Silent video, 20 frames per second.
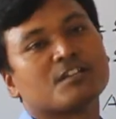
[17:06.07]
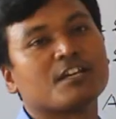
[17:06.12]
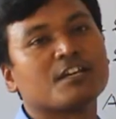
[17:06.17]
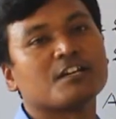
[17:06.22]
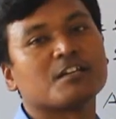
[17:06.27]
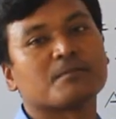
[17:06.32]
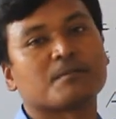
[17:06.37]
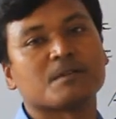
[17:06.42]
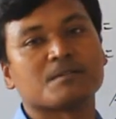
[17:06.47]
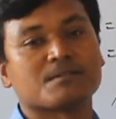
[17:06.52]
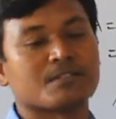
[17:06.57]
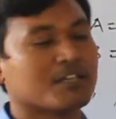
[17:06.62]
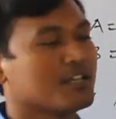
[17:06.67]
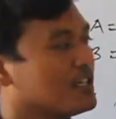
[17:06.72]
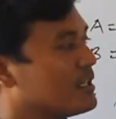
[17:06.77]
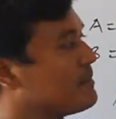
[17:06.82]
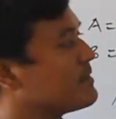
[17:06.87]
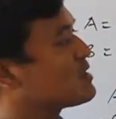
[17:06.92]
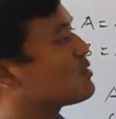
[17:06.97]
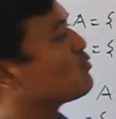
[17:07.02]
A difference B.
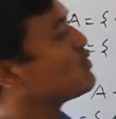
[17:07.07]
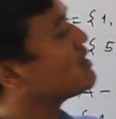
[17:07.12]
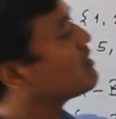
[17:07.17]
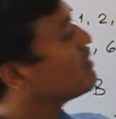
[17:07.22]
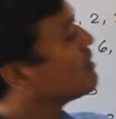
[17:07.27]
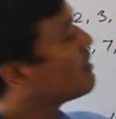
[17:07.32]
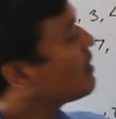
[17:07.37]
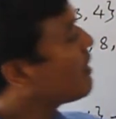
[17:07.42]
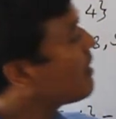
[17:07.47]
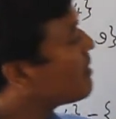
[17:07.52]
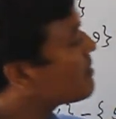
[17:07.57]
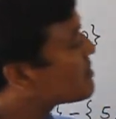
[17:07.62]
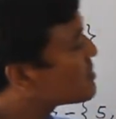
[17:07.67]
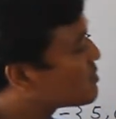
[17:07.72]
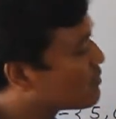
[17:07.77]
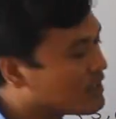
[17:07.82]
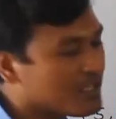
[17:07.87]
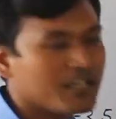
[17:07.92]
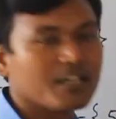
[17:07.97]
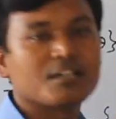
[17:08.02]
It means we are
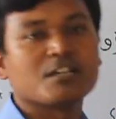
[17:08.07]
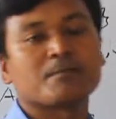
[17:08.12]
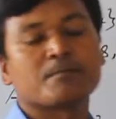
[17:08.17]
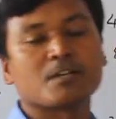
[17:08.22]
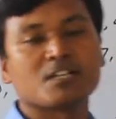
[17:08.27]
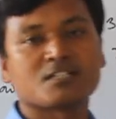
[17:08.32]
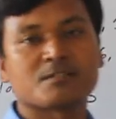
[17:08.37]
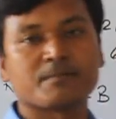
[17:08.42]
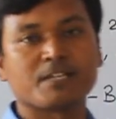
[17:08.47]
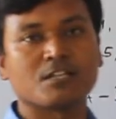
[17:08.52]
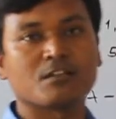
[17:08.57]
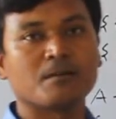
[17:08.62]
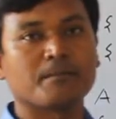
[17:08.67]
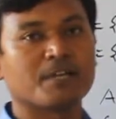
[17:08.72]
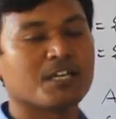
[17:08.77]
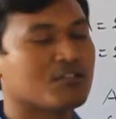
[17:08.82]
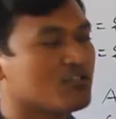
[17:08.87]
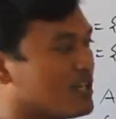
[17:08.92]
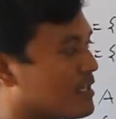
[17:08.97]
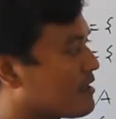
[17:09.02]
showing A difference B in a
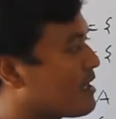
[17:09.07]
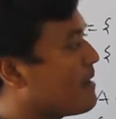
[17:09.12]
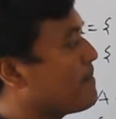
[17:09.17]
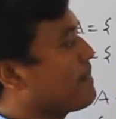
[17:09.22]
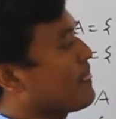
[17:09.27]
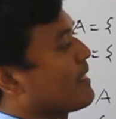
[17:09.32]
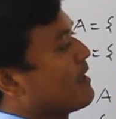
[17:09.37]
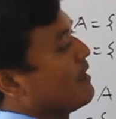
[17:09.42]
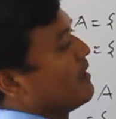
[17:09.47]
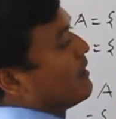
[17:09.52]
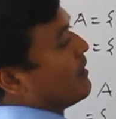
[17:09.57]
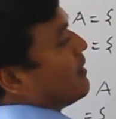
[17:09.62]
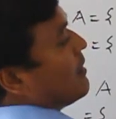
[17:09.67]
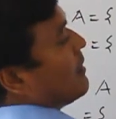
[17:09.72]
Venn diagram.